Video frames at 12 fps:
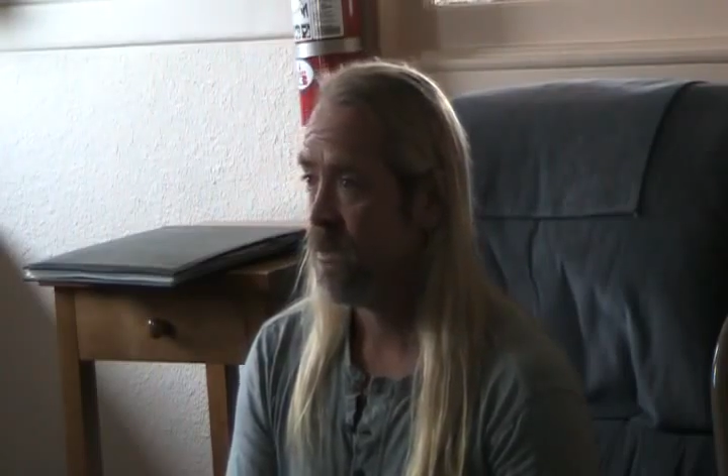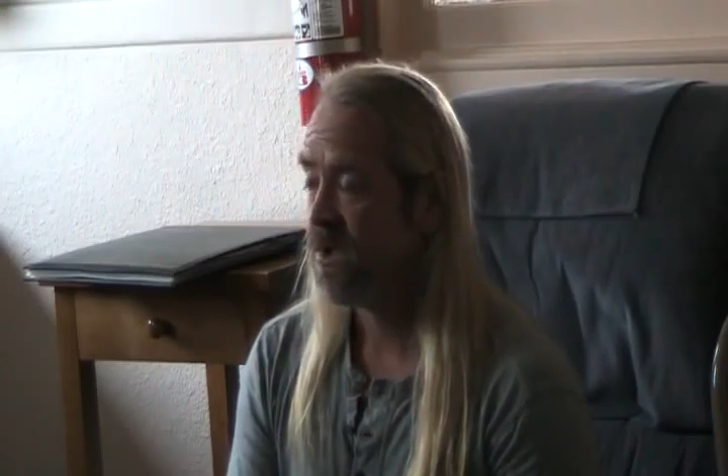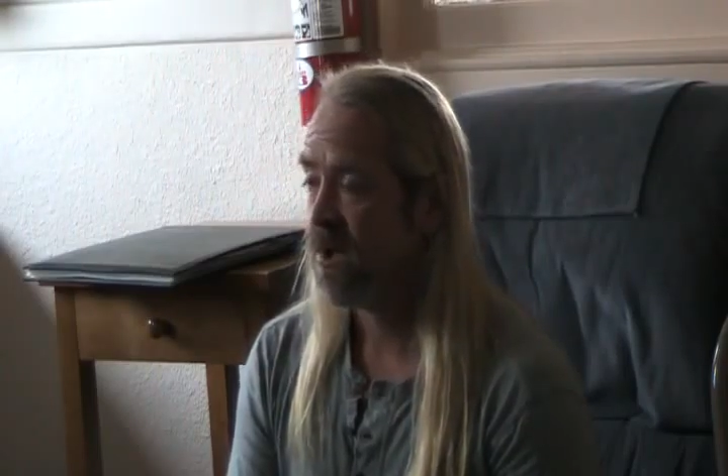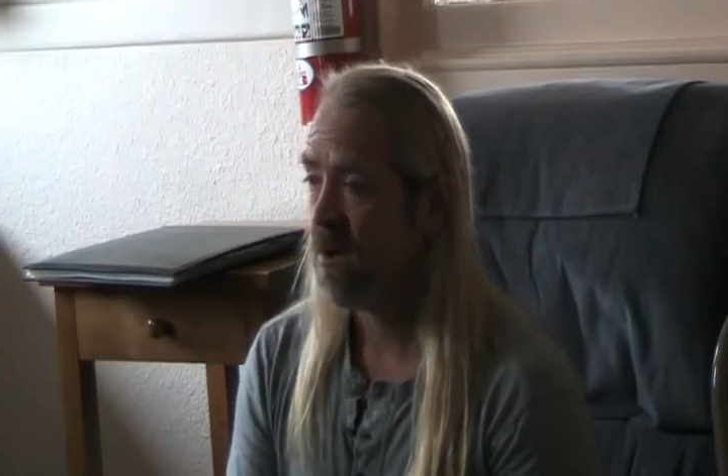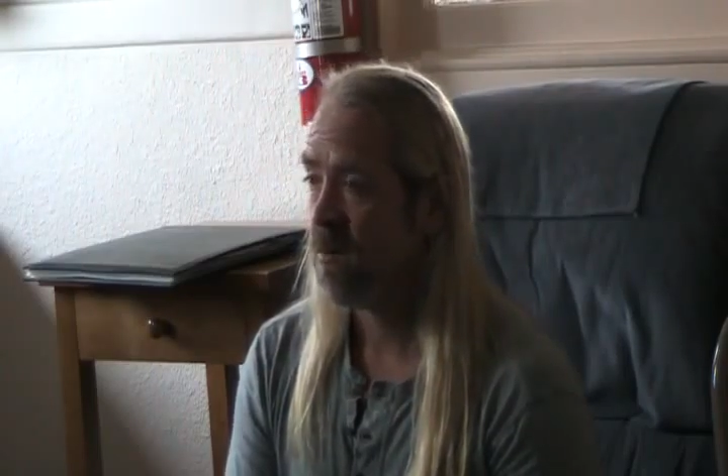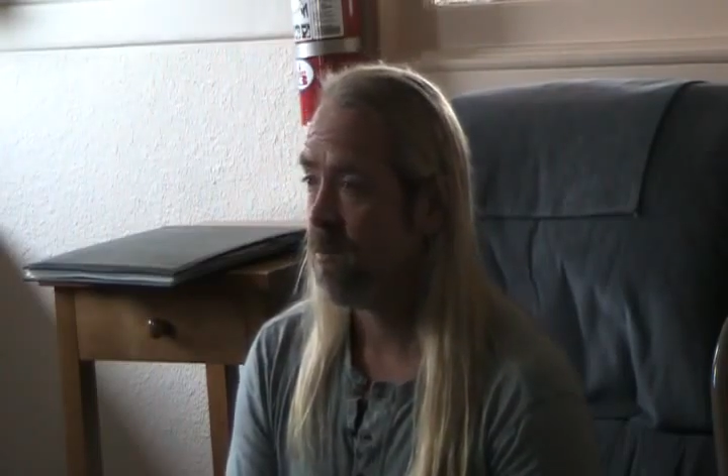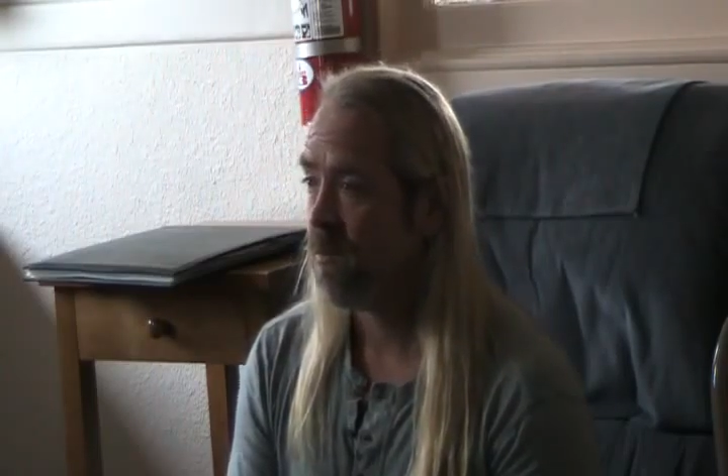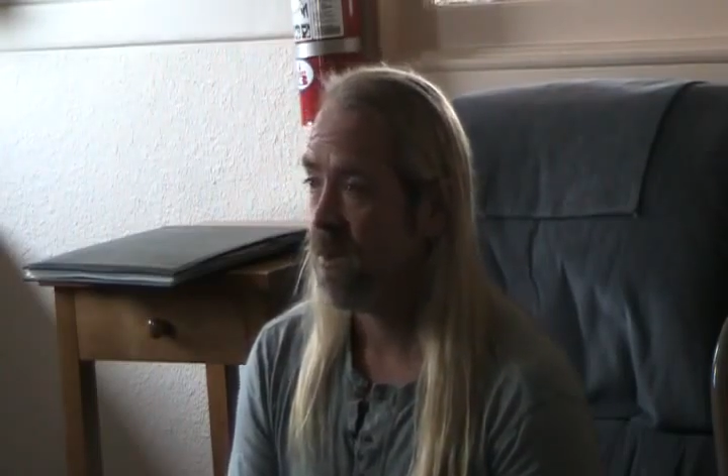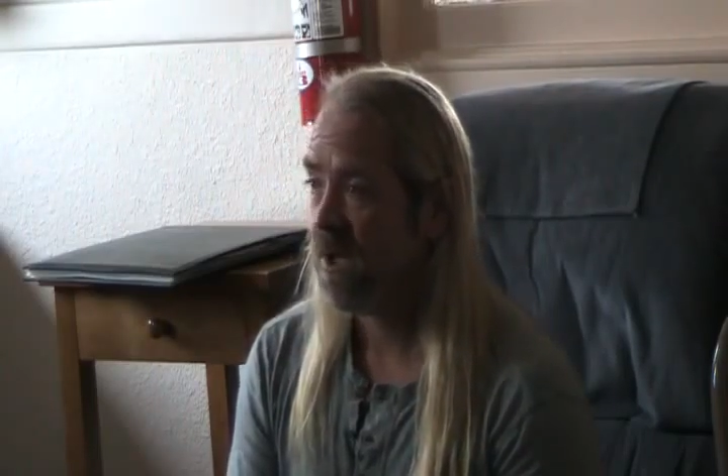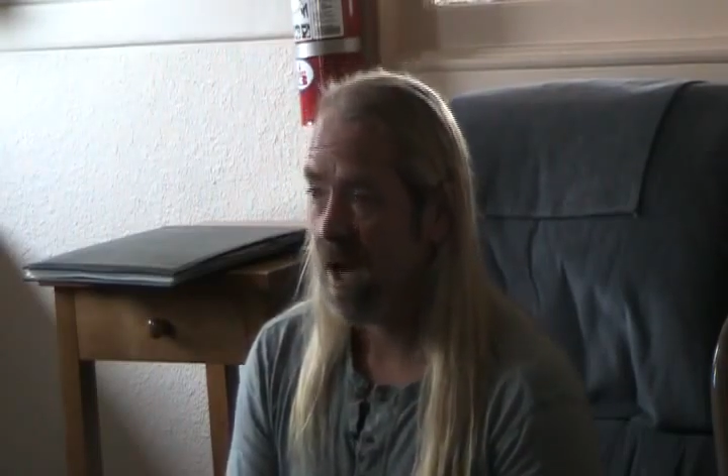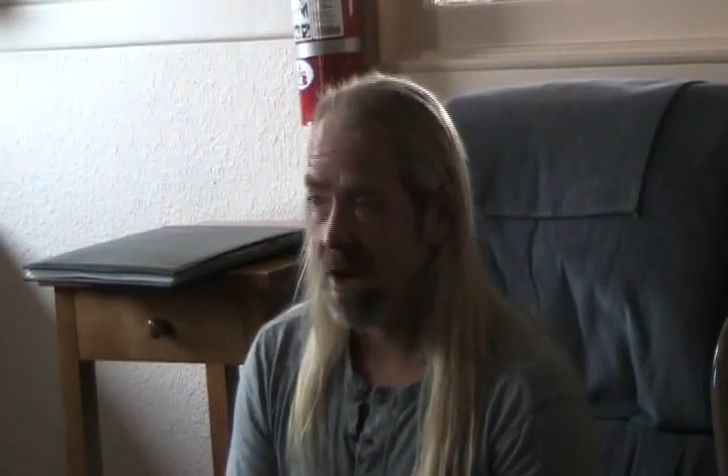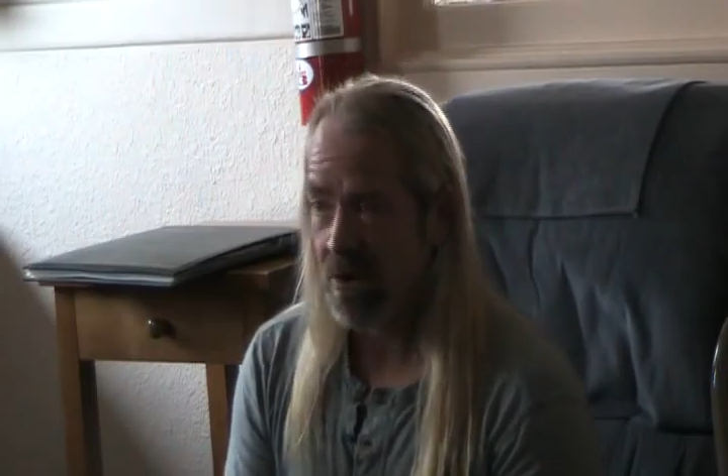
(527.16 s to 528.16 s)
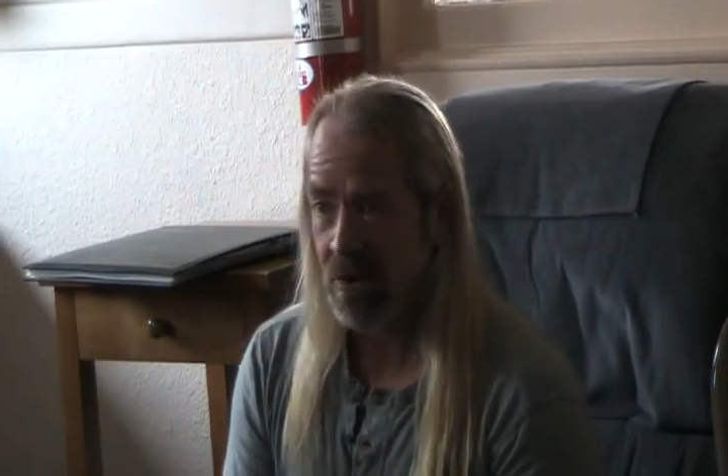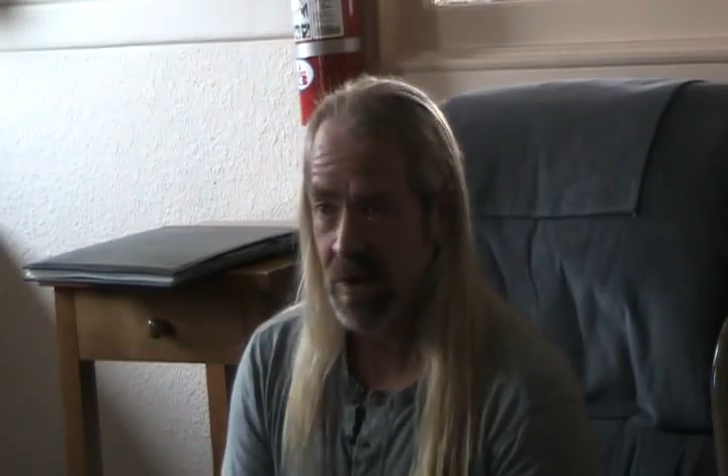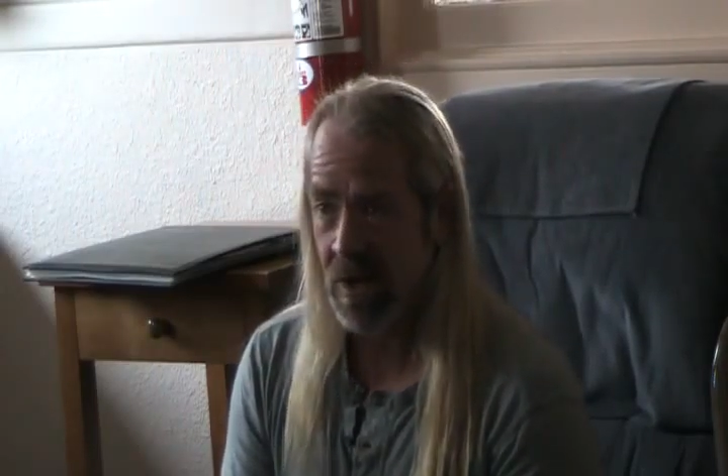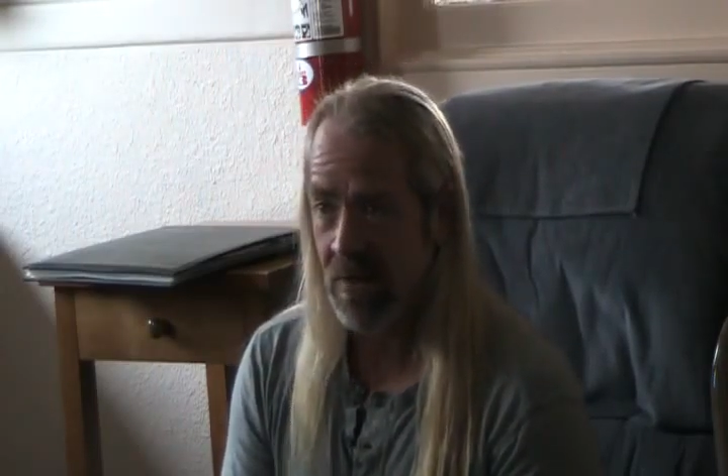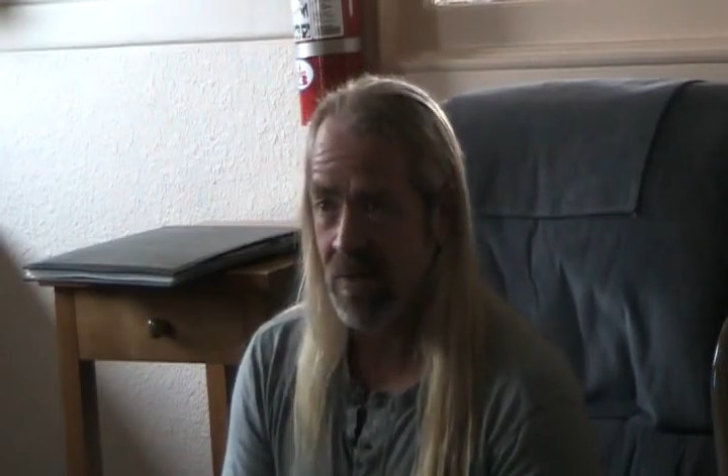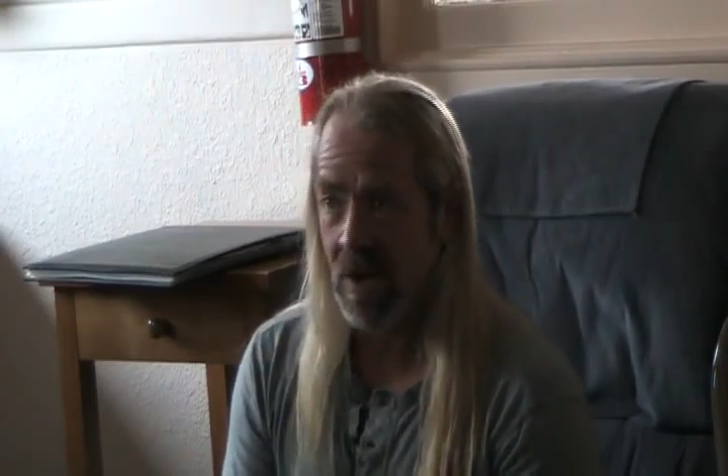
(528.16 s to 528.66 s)
So, the
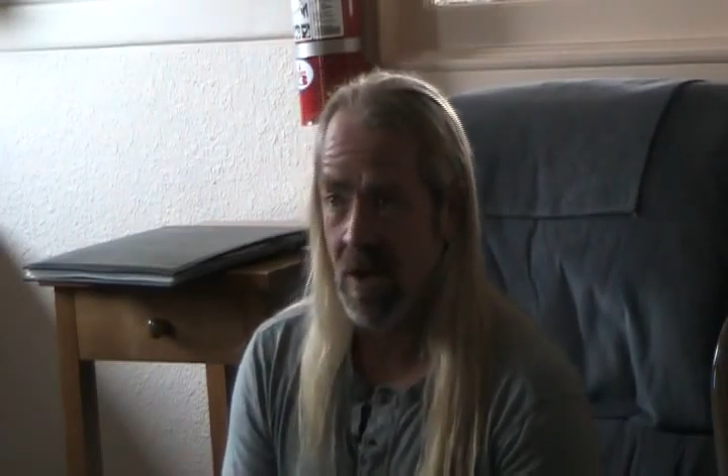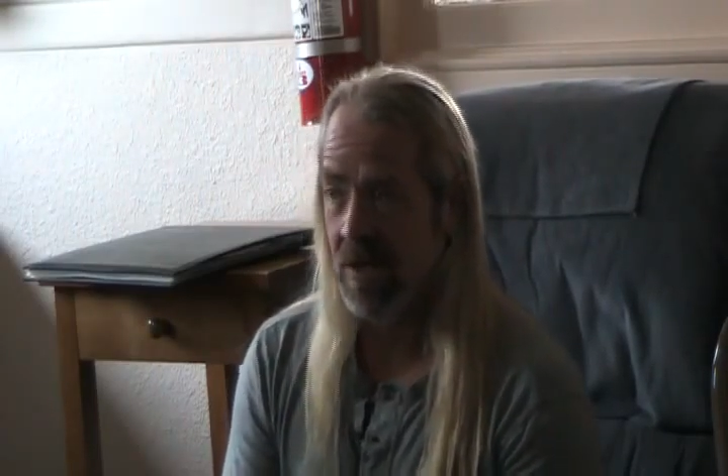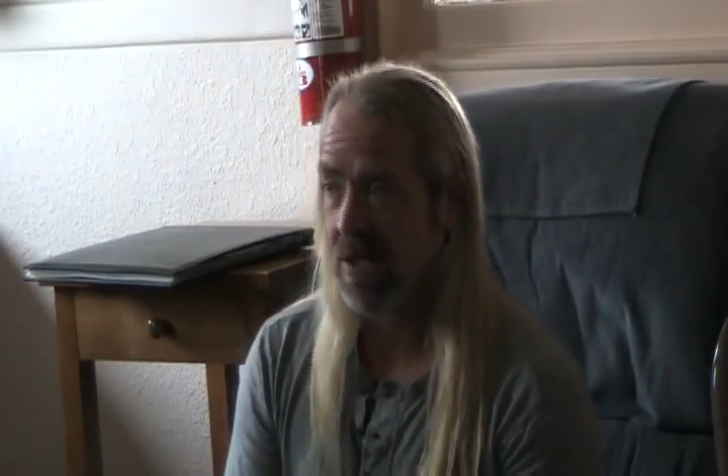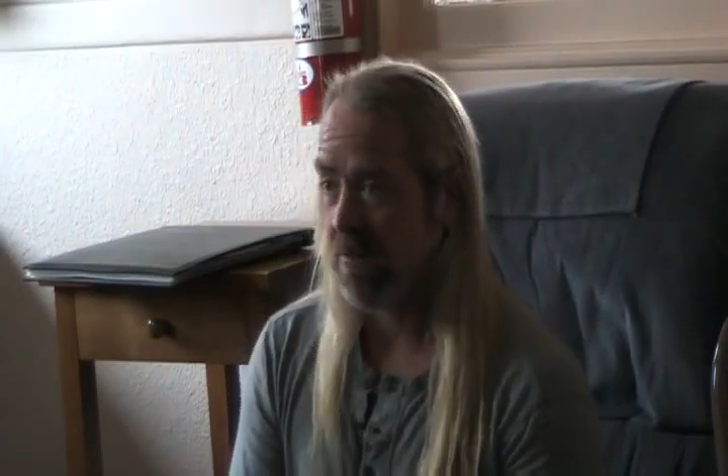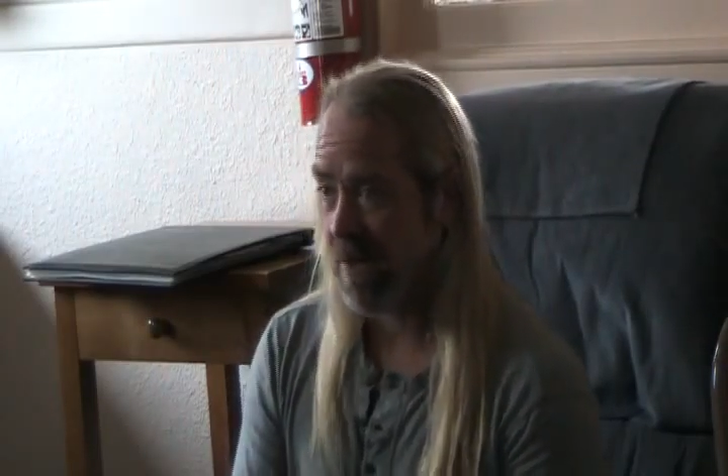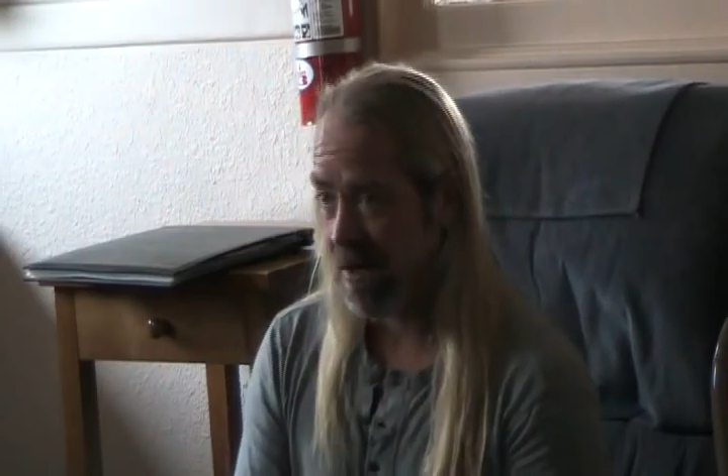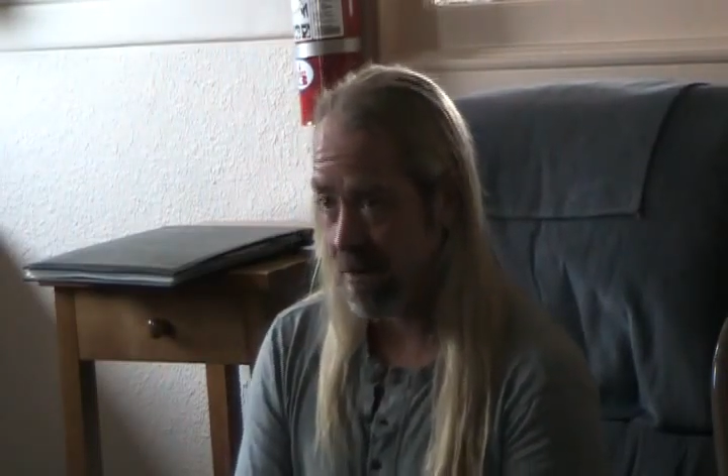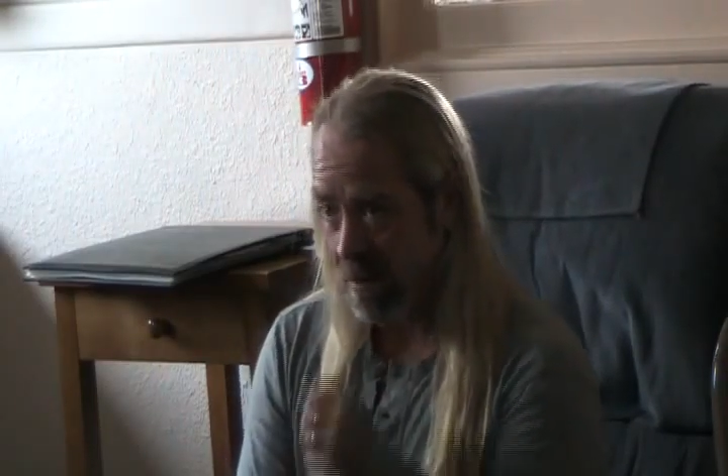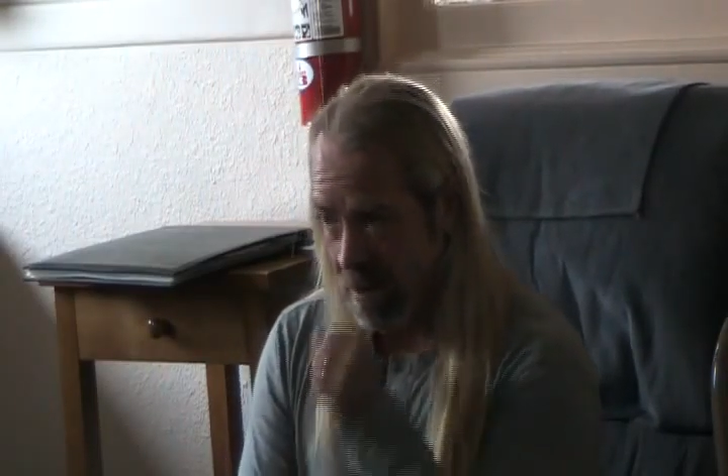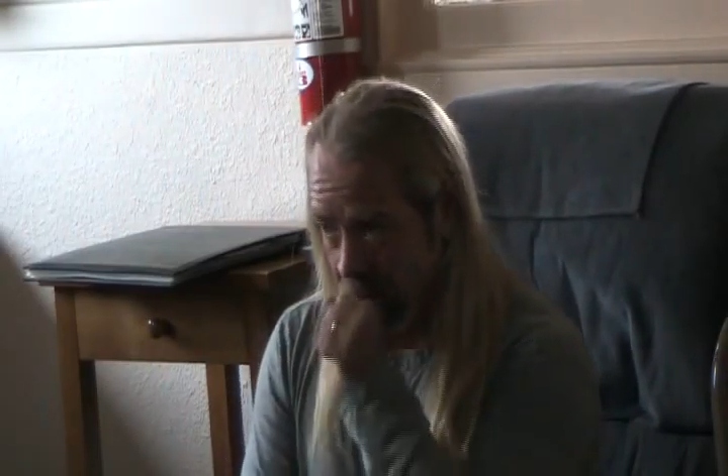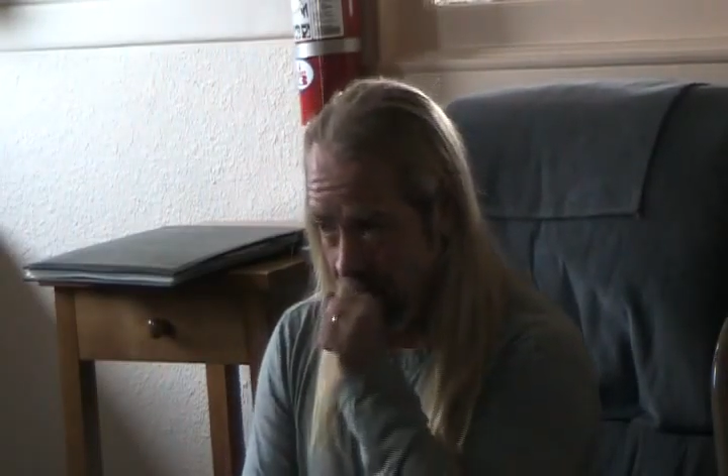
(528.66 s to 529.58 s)
honesty I'm talking about